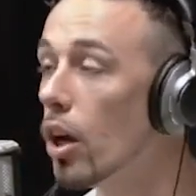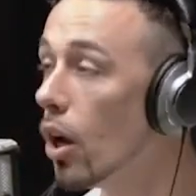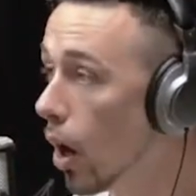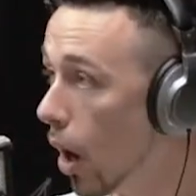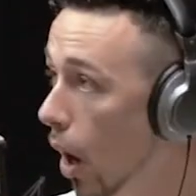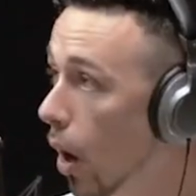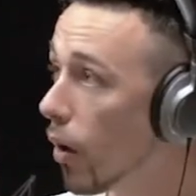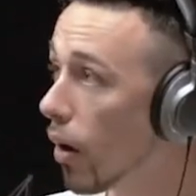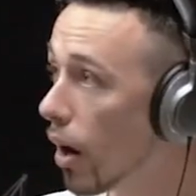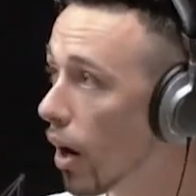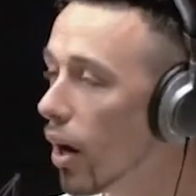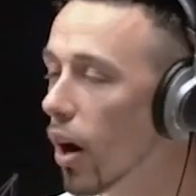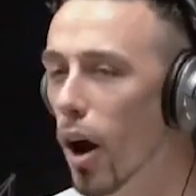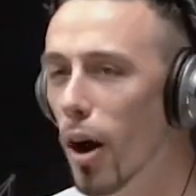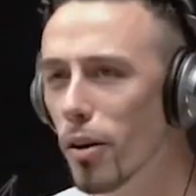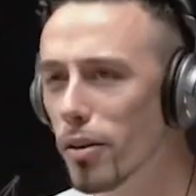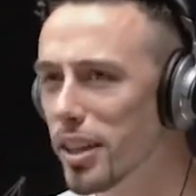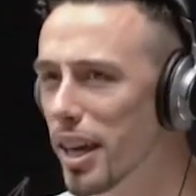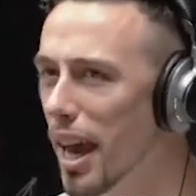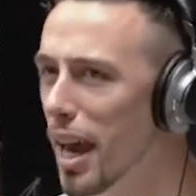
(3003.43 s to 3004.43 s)
Oh her.
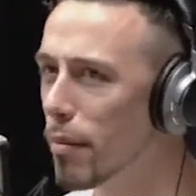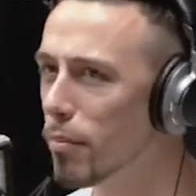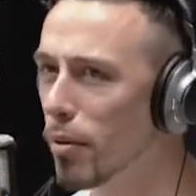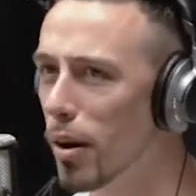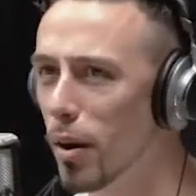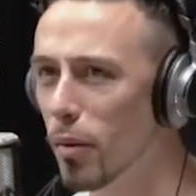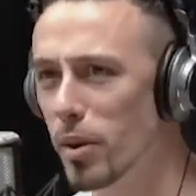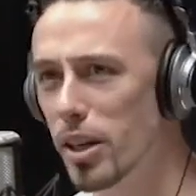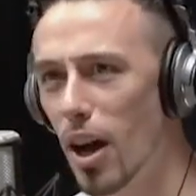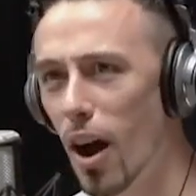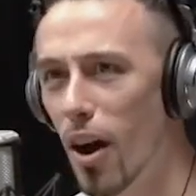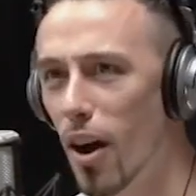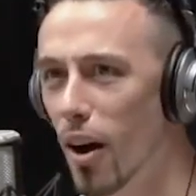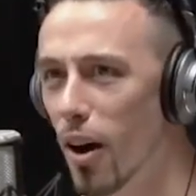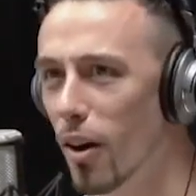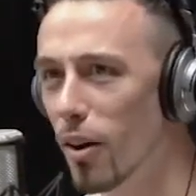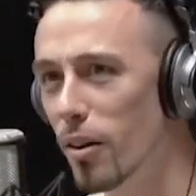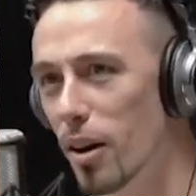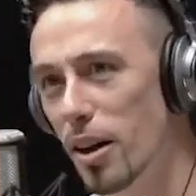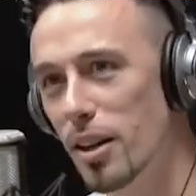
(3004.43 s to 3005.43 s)
Oh yeah, bro. We
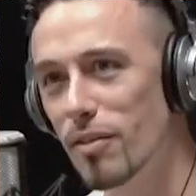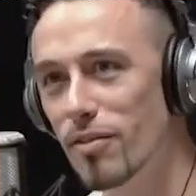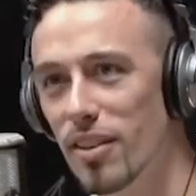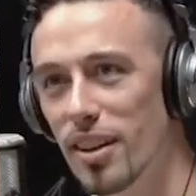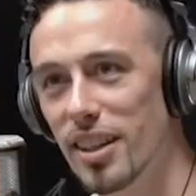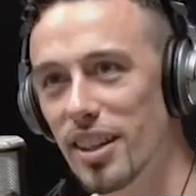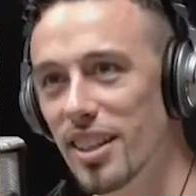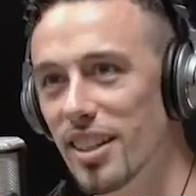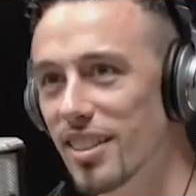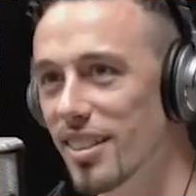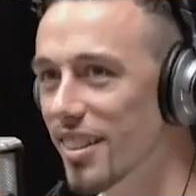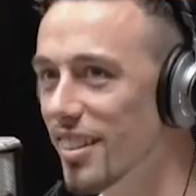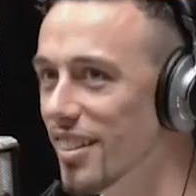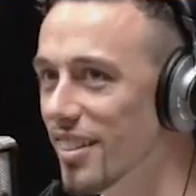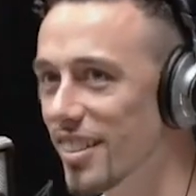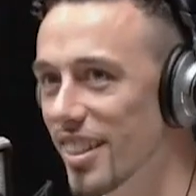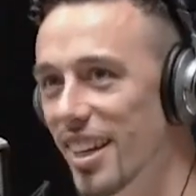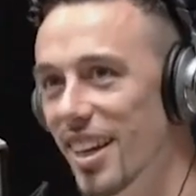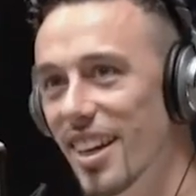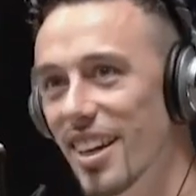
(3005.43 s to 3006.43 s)
all already fucking. Oh
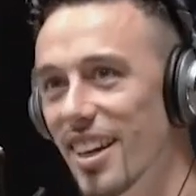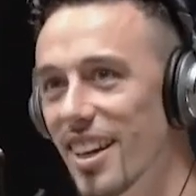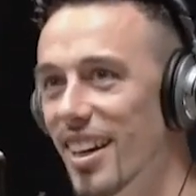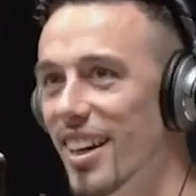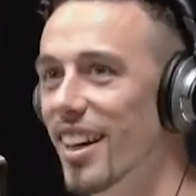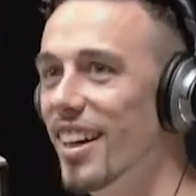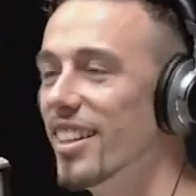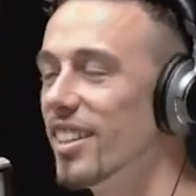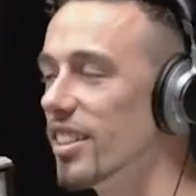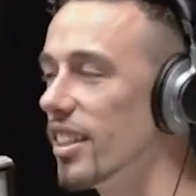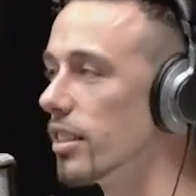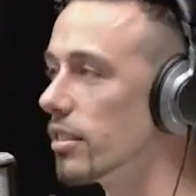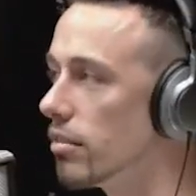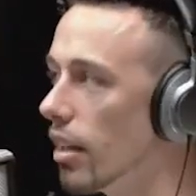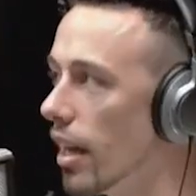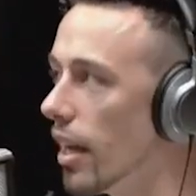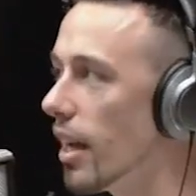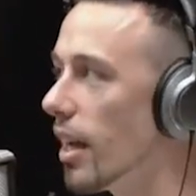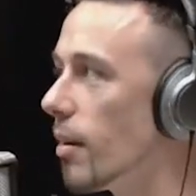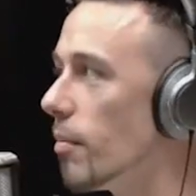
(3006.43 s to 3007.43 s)
yeah. Uh-huh. You're like, damn.
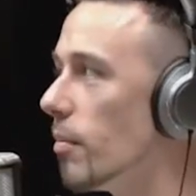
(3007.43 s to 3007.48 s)
so you